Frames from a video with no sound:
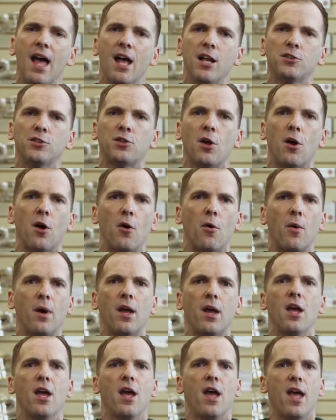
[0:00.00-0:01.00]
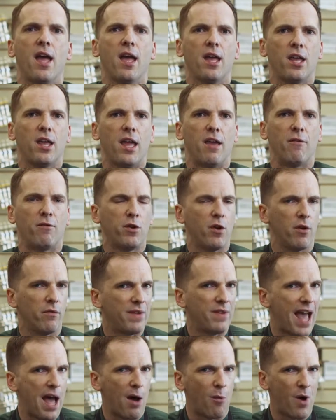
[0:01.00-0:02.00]
So if you have
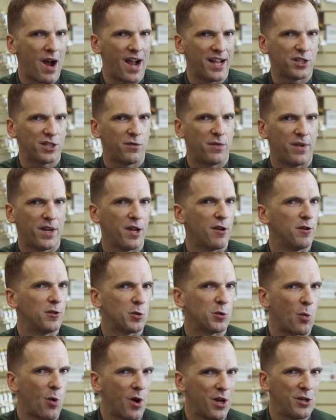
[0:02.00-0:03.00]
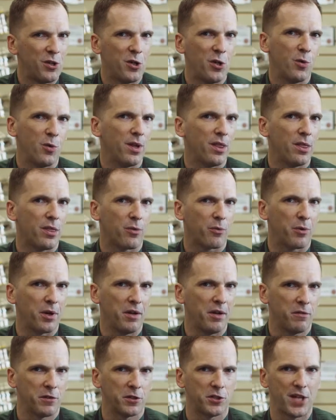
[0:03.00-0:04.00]
not watched videos 1, 2, and 3
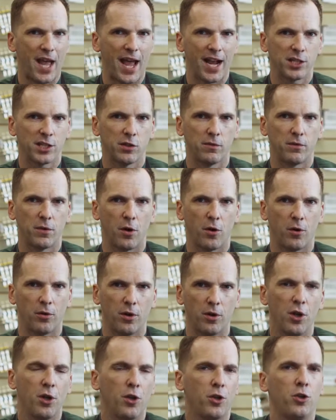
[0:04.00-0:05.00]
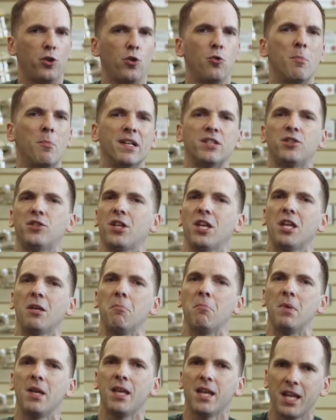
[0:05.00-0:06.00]
for saxophone, you must
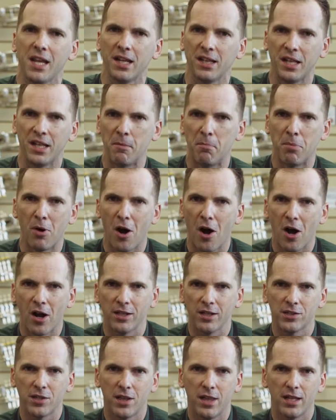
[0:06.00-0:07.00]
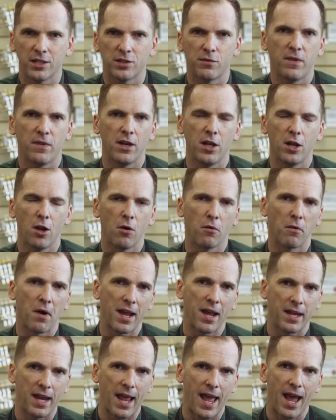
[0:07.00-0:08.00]
immediately pause this video
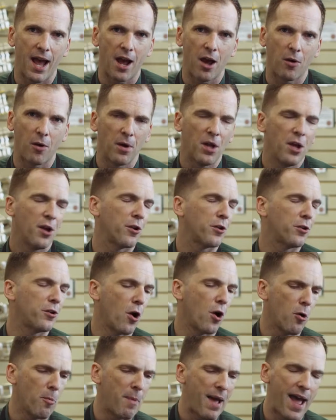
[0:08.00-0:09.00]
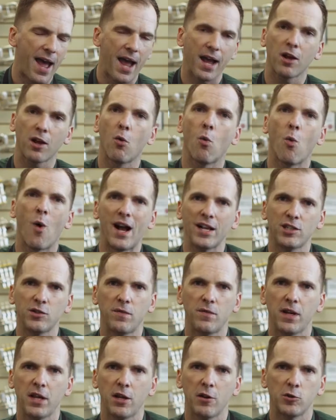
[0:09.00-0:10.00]
right now, go back, watch
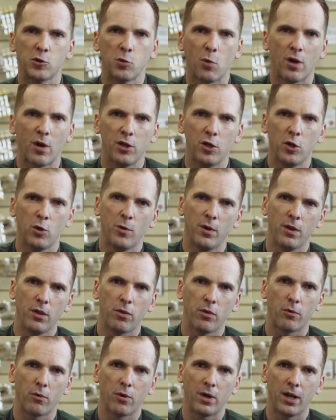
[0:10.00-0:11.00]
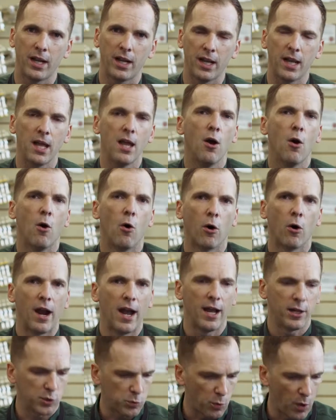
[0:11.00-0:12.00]
videos 1, 2, and 3, or
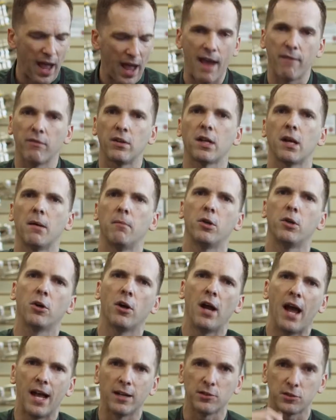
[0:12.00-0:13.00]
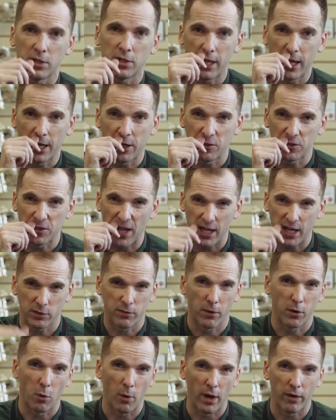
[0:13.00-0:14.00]
else we'll have to come to your house and take your
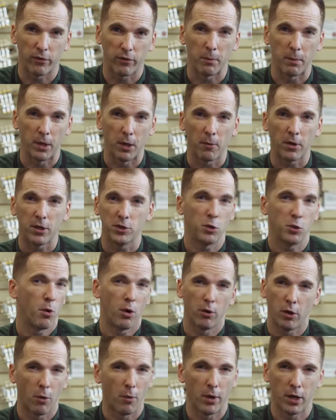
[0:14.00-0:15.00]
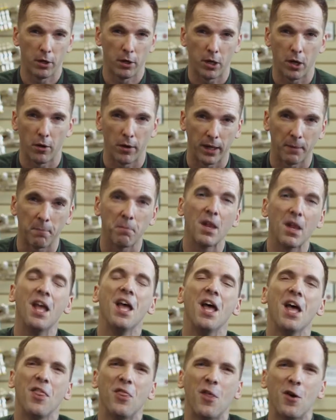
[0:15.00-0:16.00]
saxophone away from you because you won't know what you're doing.
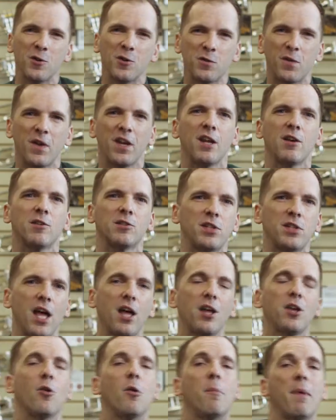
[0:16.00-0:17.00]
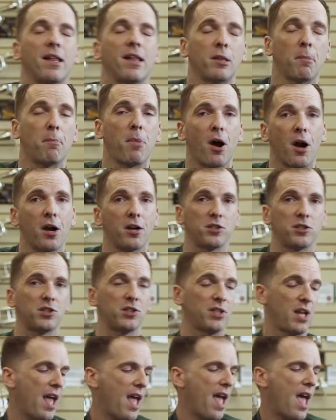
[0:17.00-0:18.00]
Those videos tell you about the
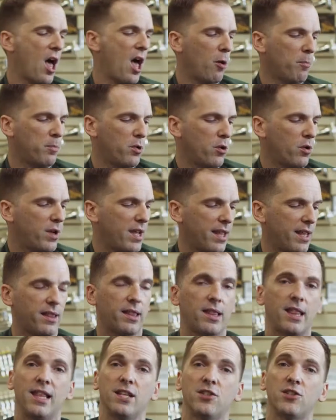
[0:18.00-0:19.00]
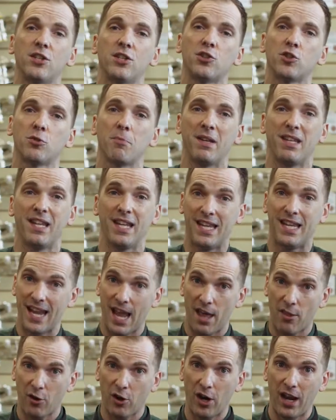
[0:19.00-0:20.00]
parts, help you get this instrument
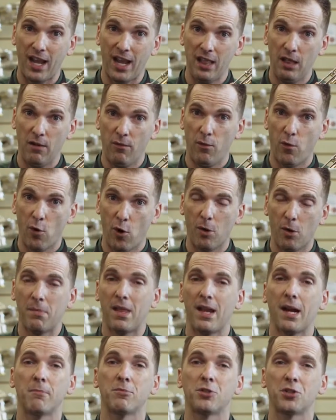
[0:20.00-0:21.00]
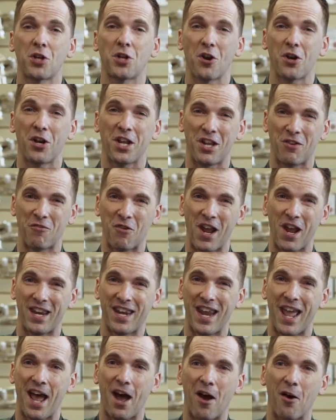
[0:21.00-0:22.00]
together in the form that I'm starting in right
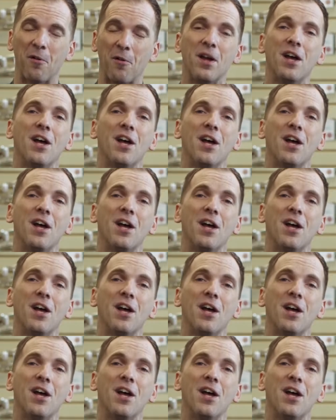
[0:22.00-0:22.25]
now.